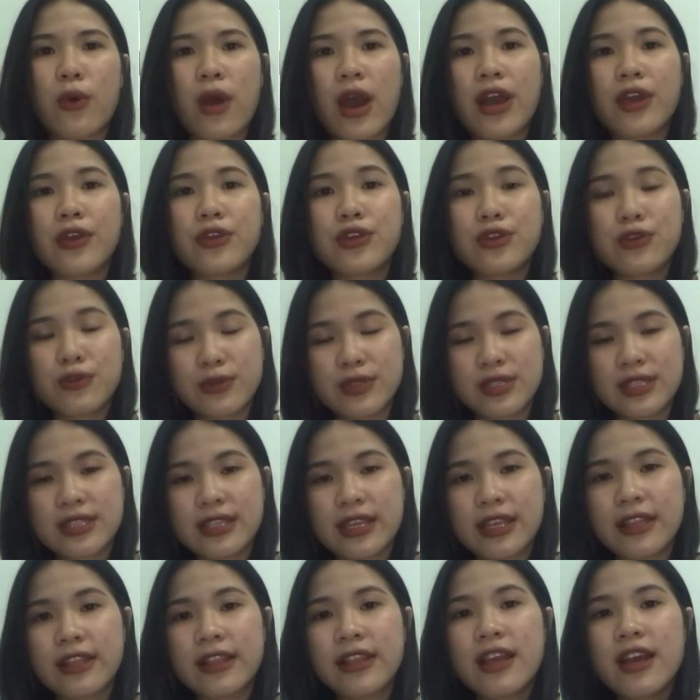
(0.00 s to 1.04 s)

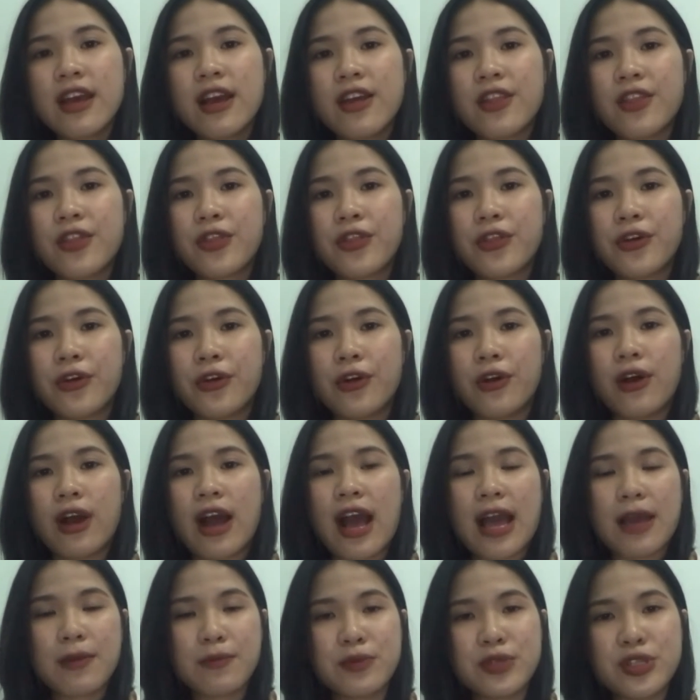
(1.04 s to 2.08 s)
using the
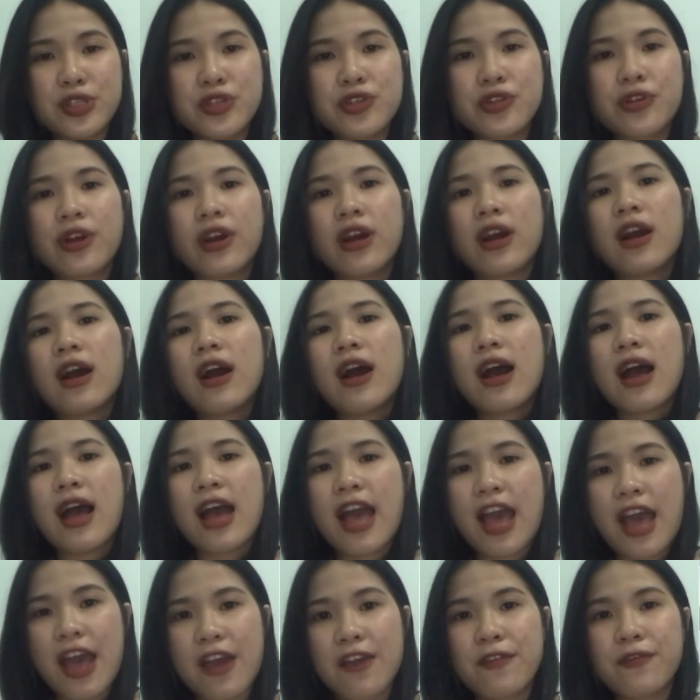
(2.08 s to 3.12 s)
aperture
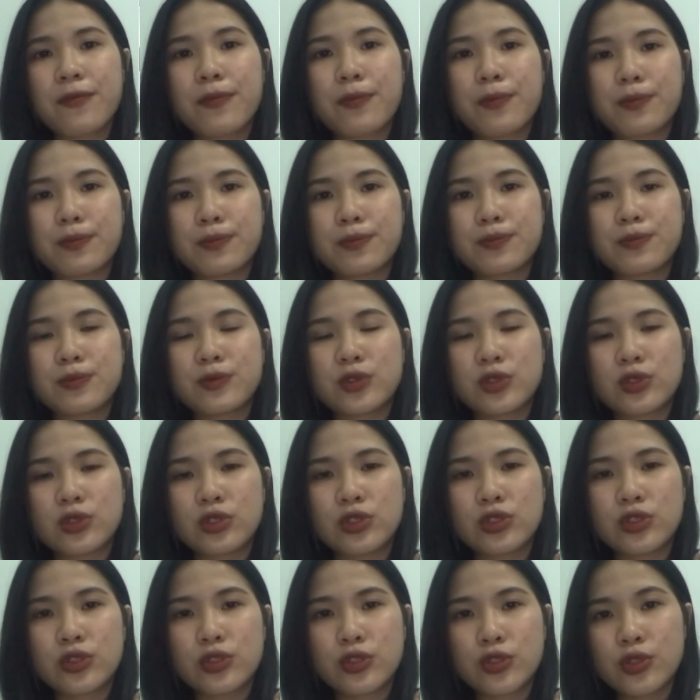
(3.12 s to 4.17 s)

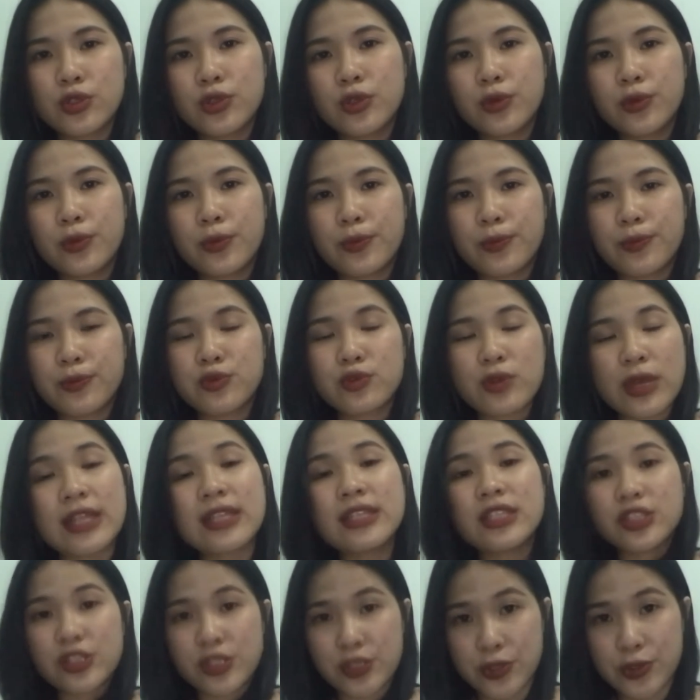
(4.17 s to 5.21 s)

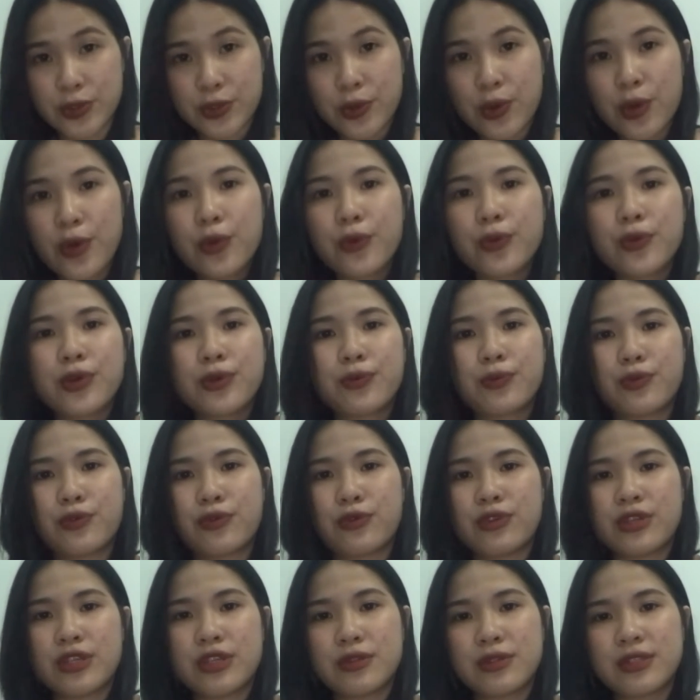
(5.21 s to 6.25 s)
f2.22 will
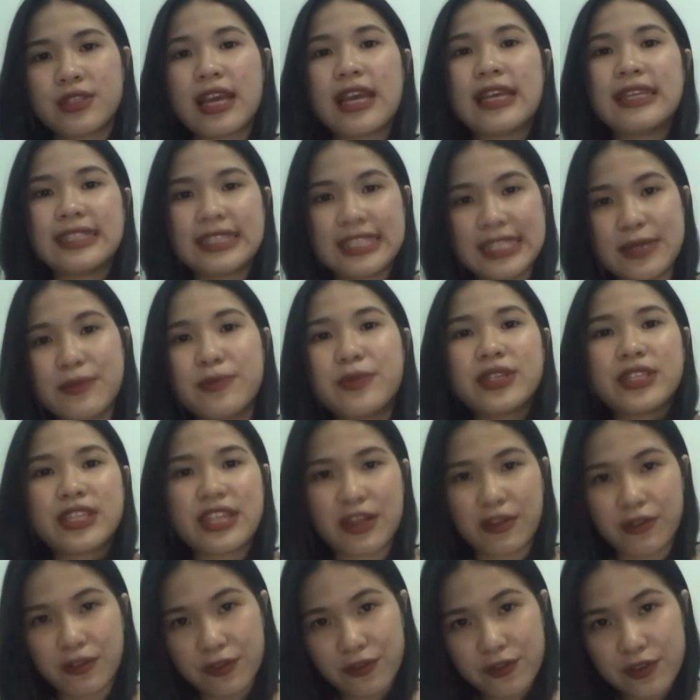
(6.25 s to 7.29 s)
produce a deeper depth of
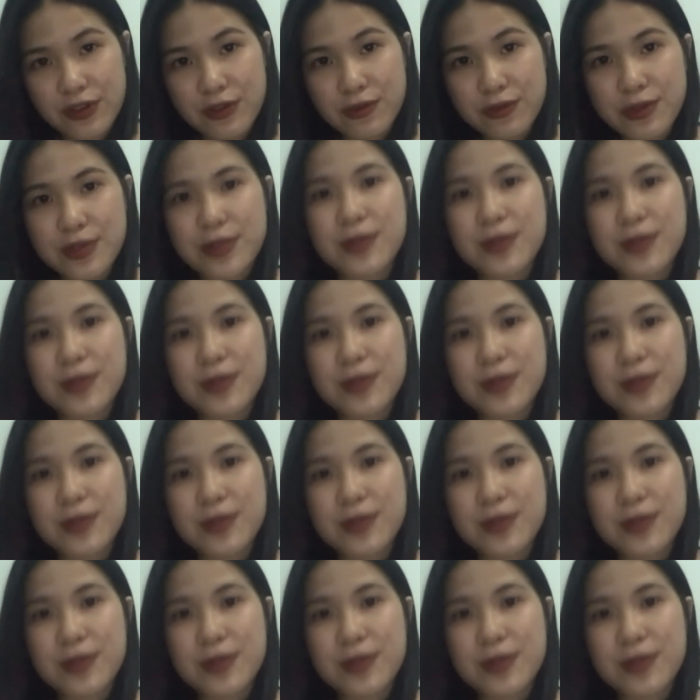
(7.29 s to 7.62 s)
field.